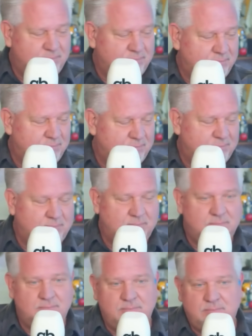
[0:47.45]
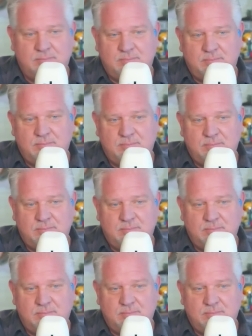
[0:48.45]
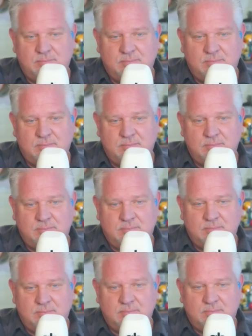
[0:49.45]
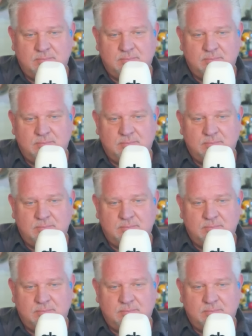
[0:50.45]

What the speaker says: (not speaking)